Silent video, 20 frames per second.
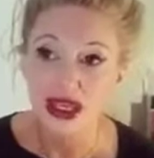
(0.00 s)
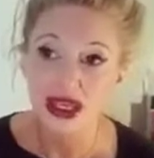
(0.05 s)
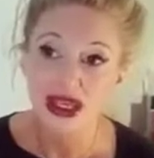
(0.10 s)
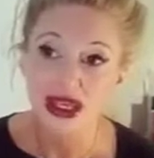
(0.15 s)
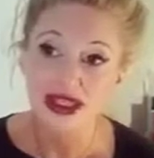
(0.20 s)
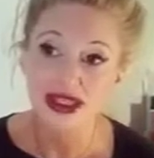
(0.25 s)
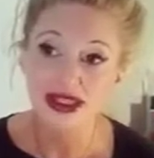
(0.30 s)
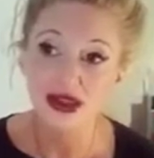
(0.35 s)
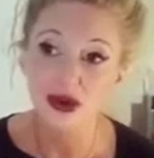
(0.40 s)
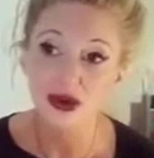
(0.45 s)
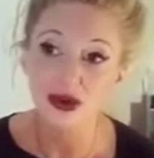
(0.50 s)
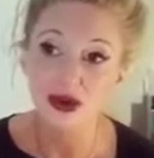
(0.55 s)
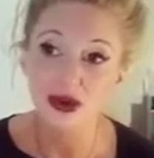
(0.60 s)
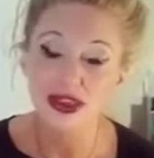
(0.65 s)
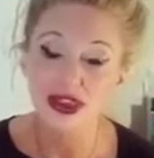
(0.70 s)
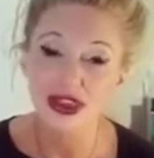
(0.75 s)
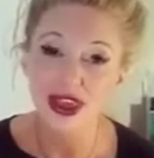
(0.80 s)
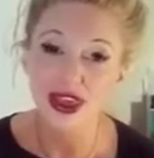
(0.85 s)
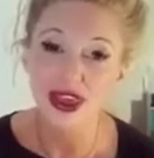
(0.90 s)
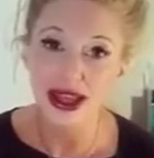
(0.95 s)

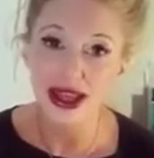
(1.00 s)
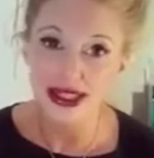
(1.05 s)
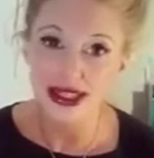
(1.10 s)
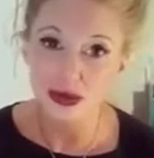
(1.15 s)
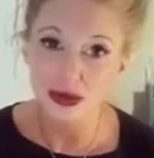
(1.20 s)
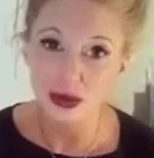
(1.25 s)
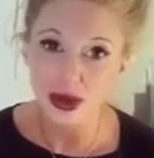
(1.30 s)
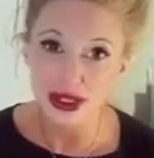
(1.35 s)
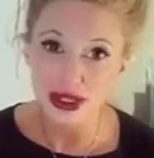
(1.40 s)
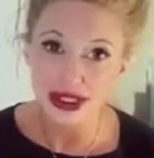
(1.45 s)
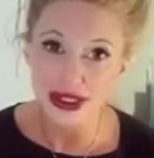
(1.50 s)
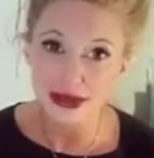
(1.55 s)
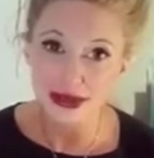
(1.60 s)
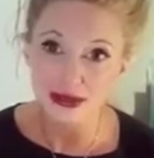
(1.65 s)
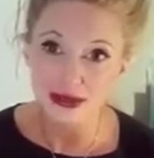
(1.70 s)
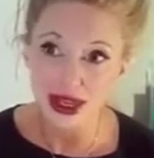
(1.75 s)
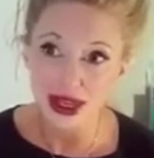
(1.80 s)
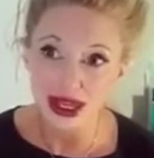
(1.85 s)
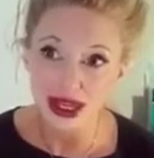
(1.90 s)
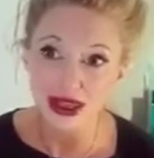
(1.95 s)
so that's what's
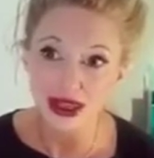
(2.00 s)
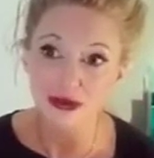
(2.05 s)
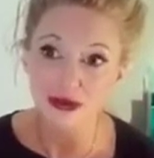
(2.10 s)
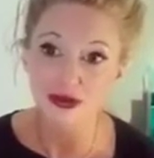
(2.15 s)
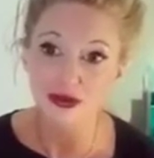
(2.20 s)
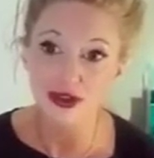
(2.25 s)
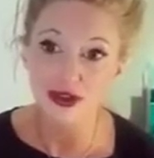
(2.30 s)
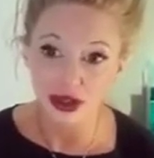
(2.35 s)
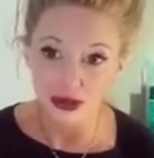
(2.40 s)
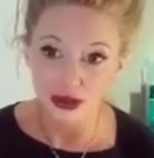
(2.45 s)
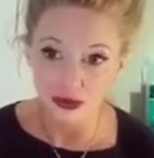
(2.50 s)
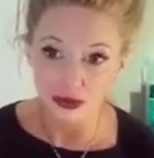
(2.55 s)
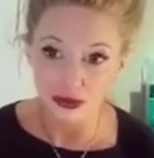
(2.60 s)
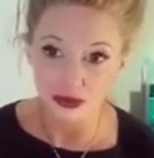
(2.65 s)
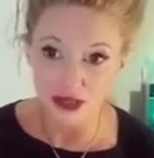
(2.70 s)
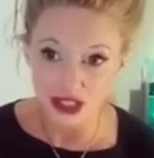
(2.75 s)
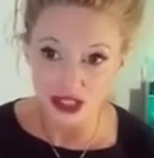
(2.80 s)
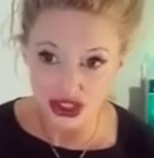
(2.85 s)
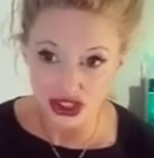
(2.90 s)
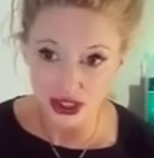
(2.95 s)
making them feel
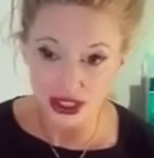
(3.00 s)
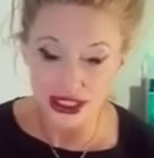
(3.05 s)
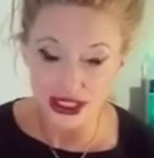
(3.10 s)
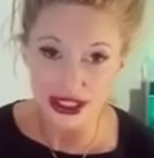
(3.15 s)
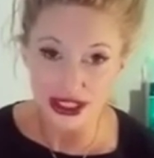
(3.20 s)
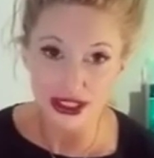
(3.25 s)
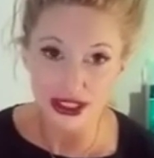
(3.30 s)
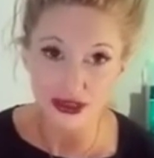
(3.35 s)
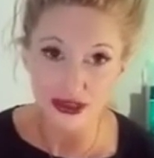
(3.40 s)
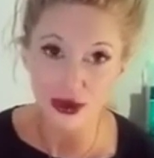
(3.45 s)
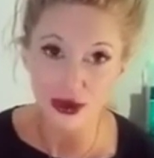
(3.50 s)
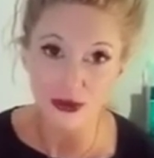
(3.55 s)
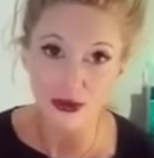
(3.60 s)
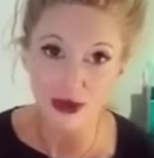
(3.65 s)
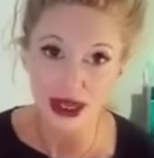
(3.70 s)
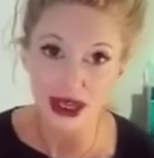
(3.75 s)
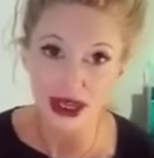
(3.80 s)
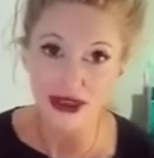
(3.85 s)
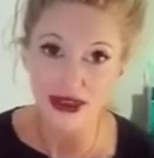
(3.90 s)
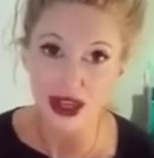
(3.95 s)
restricted from
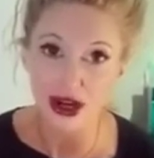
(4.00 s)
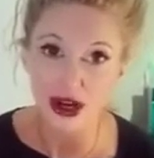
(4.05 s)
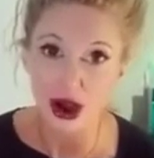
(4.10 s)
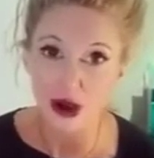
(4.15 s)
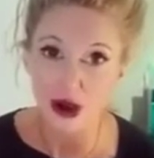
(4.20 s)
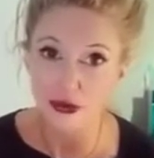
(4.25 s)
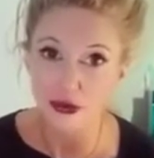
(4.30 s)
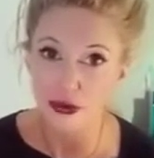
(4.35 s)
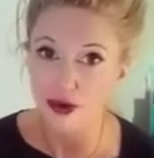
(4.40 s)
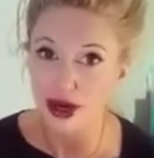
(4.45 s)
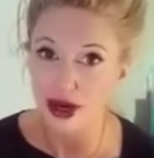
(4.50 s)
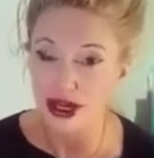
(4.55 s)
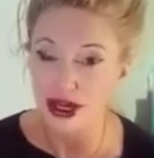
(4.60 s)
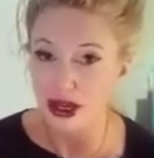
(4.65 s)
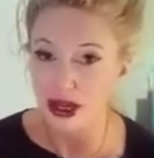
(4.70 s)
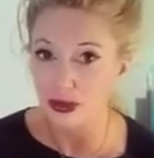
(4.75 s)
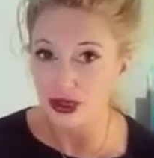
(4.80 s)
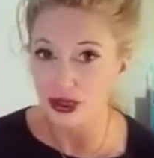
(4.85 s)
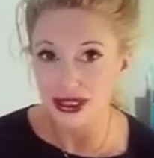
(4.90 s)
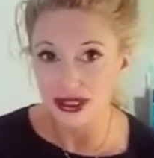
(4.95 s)
making that offer right
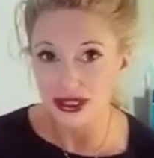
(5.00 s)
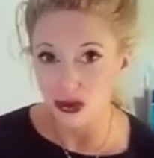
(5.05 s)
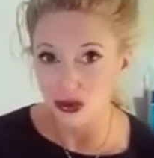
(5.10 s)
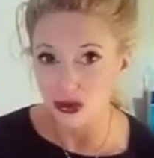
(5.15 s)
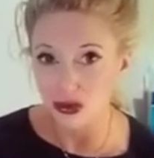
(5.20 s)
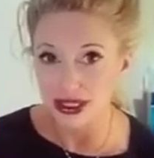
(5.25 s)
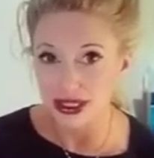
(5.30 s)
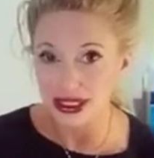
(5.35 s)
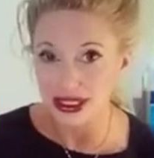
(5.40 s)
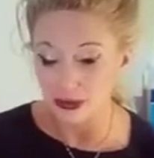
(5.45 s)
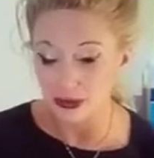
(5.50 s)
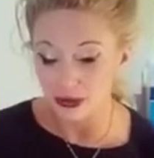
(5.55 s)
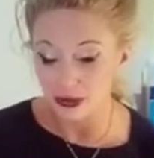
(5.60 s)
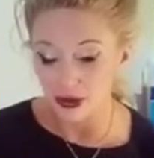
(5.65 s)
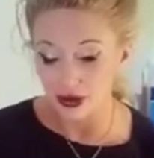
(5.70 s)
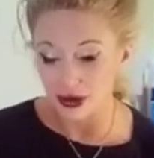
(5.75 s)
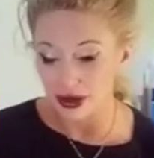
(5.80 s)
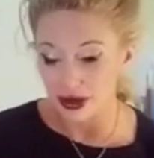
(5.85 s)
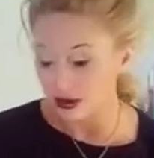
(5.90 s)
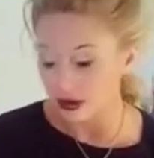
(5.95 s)
now, but it's only
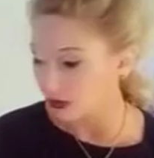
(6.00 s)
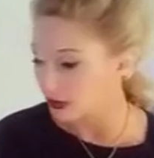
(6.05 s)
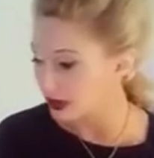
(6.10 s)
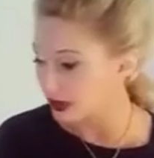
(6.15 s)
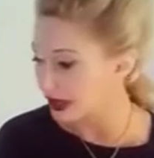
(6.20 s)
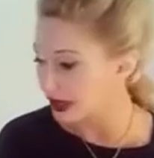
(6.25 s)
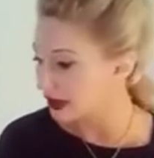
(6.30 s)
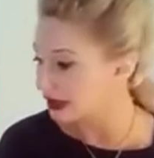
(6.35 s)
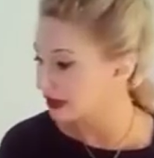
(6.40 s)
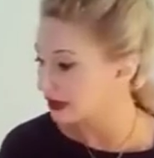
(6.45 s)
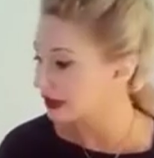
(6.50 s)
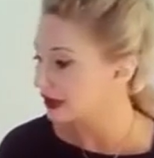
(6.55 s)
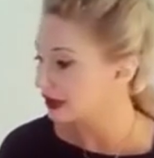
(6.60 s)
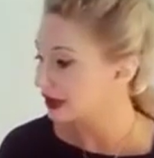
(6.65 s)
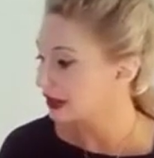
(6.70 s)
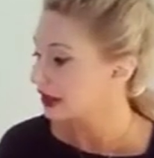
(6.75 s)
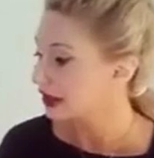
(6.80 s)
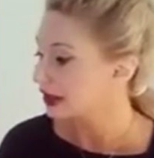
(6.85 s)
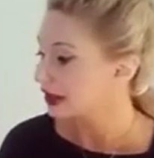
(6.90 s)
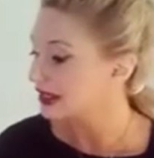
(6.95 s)
temporary, okay?
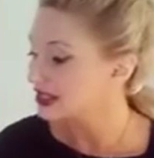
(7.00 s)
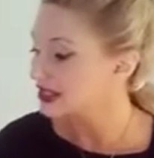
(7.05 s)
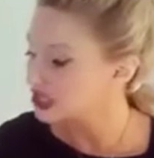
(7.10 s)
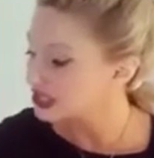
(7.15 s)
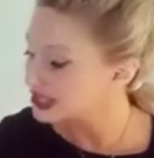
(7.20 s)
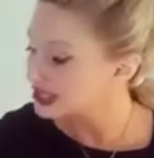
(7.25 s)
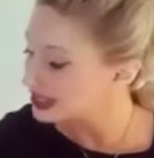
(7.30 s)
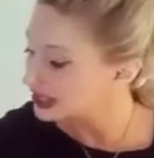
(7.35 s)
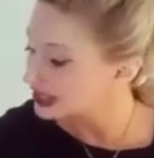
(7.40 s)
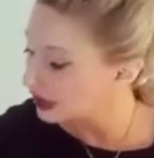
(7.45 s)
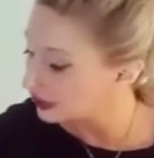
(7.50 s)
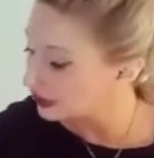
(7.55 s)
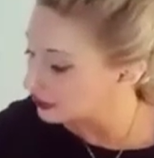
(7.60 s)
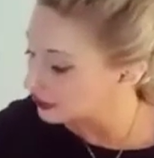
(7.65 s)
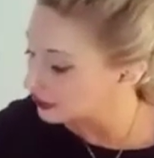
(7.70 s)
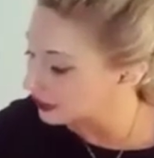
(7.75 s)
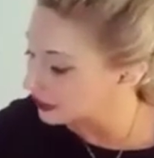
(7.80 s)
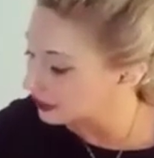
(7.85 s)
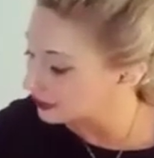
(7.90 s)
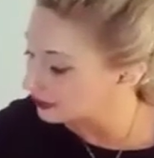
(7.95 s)
That's just
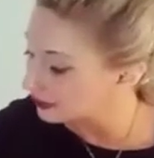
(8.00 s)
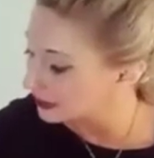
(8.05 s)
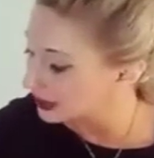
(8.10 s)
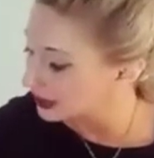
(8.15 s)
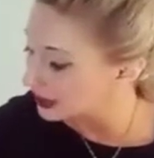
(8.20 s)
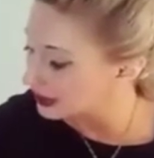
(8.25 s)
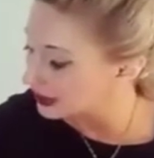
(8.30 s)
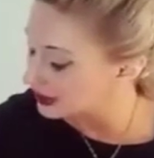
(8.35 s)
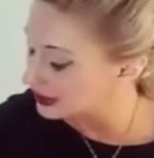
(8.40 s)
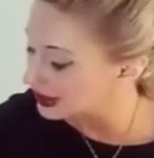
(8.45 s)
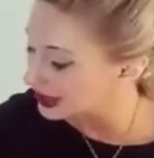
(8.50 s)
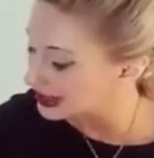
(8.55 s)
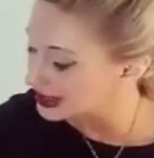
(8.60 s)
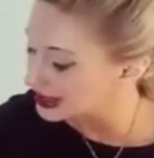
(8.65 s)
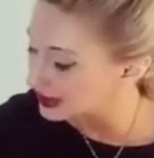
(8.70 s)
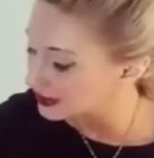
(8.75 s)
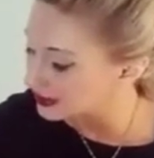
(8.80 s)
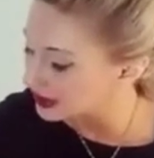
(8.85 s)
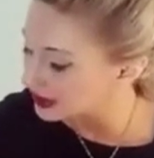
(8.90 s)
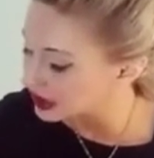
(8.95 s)
another, um, that's
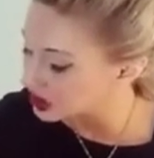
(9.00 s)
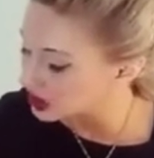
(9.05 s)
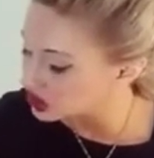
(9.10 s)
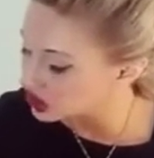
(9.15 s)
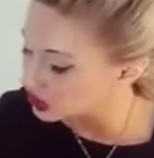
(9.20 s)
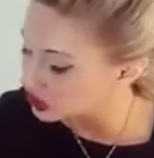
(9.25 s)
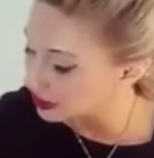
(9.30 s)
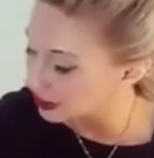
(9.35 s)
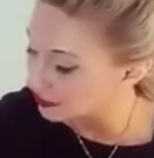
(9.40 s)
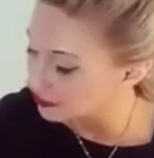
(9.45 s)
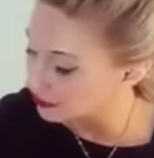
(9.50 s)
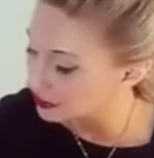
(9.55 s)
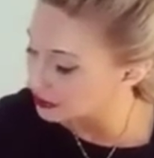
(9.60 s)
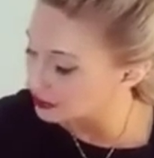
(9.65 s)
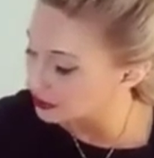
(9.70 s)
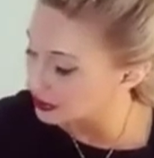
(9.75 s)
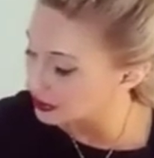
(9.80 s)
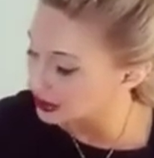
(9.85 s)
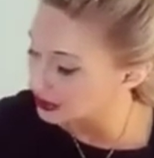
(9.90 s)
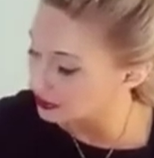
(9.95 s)
something that should have
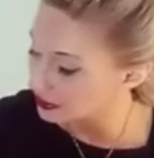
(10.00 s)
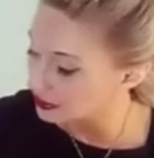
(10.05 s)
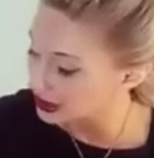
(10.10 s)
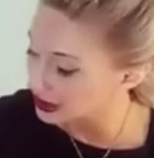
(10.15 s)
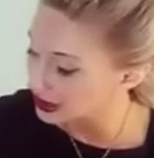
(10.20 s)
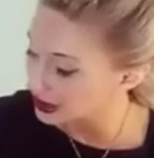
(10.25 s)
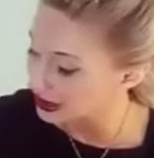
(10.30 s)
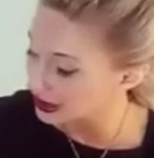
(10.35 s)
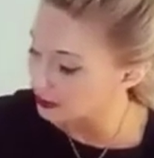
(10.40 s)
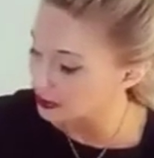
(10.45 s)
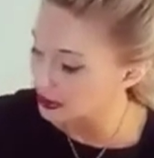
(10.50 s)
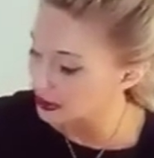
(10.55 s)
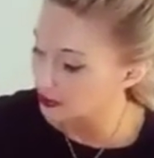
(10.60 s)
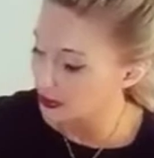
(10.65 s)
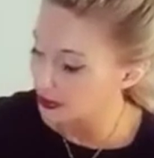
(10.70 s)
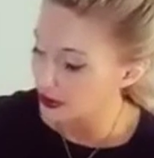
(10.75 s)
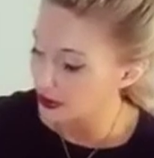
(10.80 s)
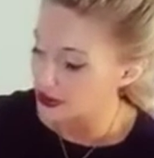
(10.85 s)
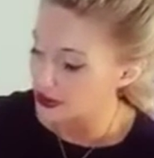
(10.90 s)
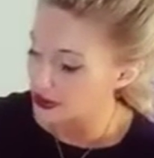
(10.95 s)
immediately been
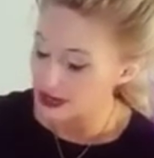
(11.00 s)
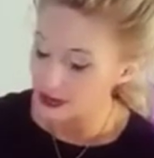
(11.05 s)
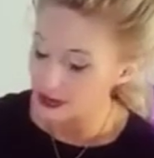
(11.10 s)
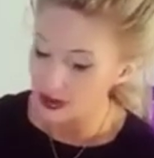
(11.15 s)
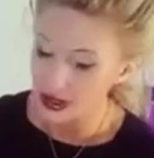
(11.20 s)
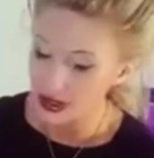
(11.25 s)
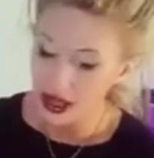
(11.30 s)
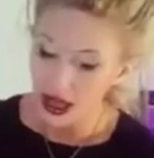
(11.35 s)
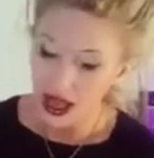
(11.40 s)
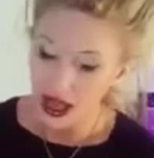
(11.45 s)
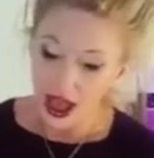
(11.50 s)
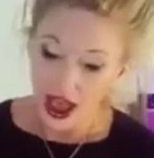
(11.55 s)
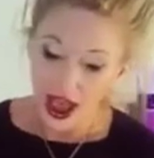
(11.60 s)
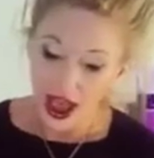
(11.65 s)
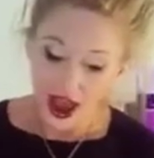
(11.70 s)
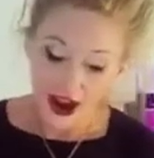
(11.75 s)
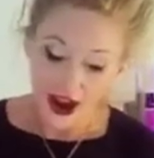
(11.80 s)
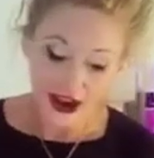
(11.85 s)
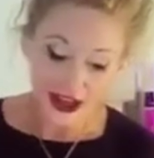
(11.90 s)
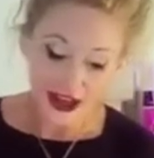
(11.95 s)
apparent to me.
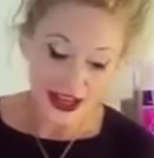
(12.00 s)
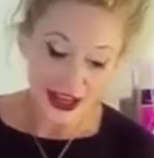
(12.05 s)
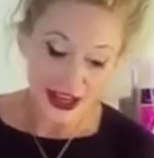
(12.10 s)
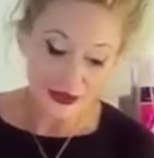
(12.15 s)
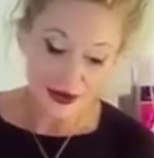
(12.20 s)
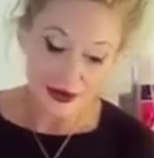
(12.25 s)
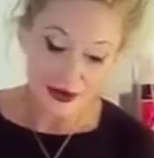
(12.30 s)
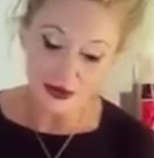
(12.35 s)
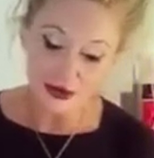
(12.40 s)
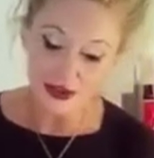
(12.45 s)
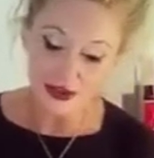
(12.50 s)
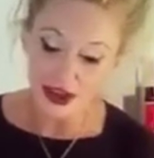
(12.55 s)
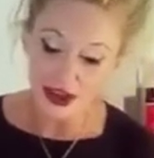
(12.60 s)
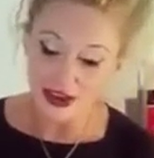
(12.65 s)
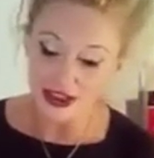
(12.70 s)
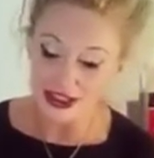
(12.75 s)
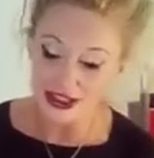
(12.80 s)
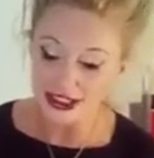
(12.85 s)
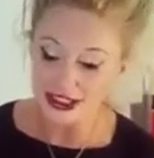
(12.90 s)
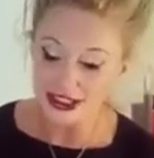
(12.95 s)
All right, now we're moving
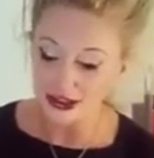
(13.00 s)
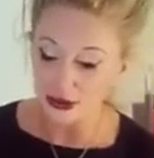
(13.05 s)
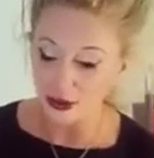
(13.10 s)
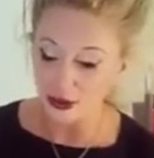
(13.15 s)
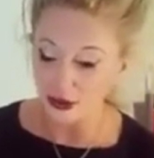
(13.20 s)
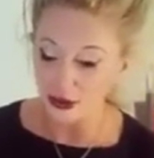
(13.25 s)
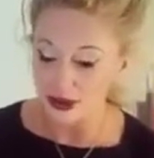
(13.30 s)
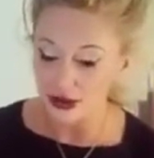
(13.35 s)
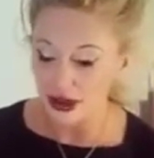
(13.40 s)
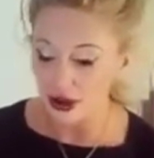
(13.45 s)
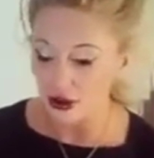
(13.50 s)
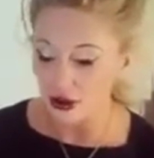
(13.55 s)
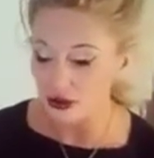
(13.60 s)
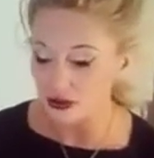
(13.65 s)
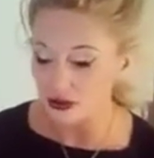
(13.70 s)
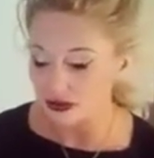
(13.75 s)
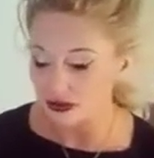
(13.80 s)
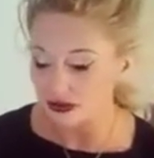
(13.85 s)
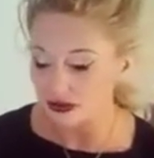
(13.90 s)
on to Scorpio.